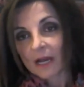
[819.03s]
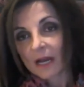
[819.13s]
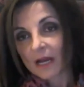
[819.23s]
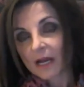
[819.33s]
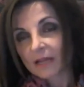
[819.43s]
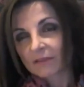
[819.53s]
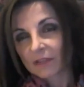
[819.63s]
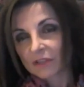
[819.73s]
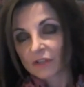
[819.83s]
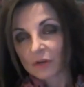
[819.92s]
I
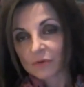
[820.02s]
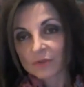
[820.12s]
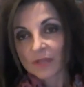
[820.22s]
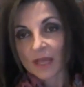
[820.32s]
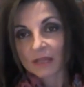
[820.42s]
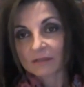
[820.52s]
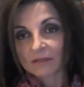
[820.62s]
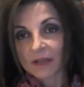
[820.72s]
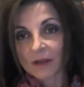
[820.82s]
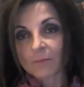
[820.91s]
think shows that
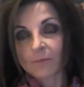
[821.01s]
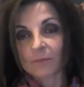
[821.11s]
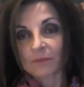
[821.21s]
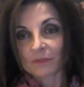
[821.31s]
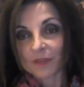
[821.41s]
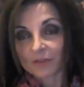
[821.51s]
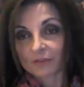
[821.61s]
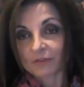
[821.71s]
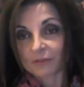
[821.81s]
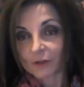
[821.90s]
the
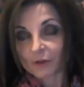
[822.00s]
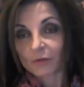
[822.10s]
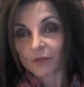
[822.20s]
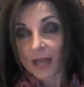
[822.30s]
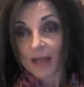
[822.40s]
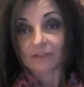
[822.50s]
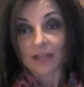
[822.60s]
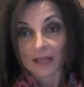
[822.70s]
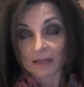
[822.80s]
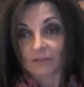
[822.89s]
thing's, going to have
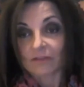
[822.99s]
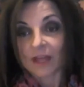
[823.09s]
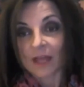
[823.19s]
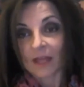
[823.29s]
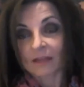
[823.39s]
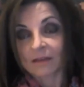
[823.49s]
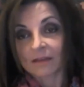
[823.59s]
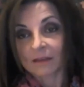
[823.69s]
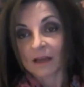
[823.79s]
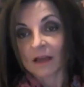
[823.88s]
legs.
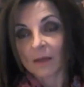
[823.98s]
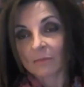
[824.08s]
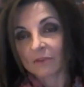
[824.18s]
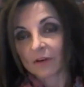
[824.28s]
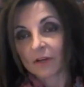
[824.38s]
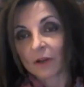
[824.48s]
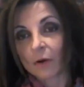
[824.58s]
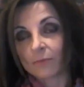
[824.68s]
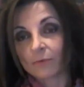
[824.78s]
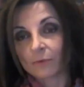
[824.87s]
And I'm very
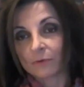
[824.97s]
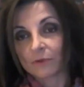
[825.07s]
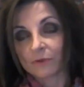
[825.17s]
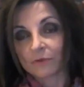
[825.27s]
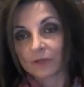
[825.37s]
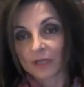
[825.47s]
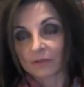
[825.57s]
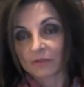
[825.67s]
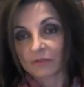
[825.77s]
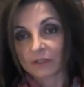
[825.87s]
hopeful that over the
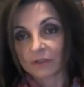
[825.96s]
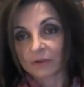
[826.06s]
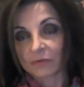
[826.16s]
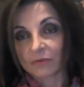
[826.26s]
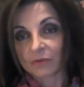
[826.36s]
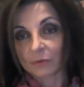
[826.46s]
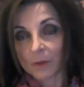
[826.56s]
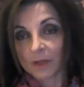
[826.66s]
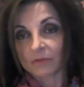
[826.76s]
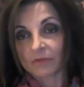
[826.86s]
next, few
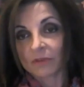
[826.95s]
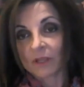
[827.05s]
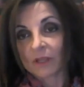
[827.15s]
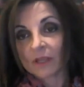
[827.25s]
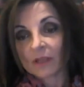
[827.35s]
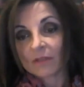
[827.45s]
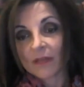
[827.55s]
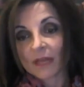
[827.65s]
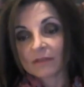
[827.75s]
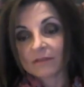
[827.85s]
months
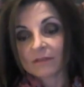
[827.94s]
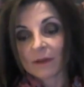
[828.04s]
that,